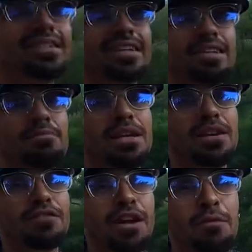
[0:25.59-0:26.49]
It's going to be
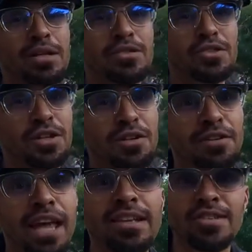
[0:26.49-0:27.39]
a great way to start
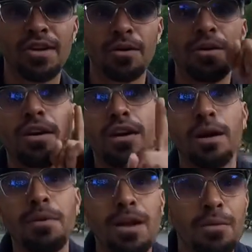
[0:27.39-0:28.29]
our day, so
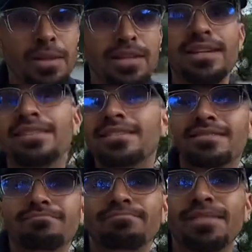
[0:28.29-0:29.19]
come along with us.
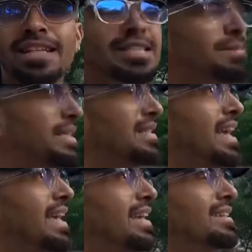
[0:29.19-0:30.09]
Let's spend a
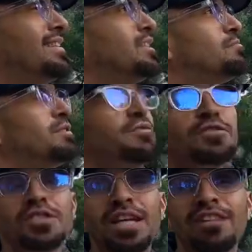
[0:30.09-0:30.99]
day in this
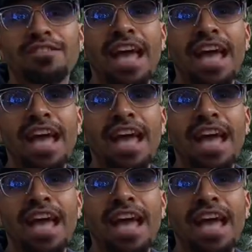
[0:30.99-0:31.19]
beautiful state of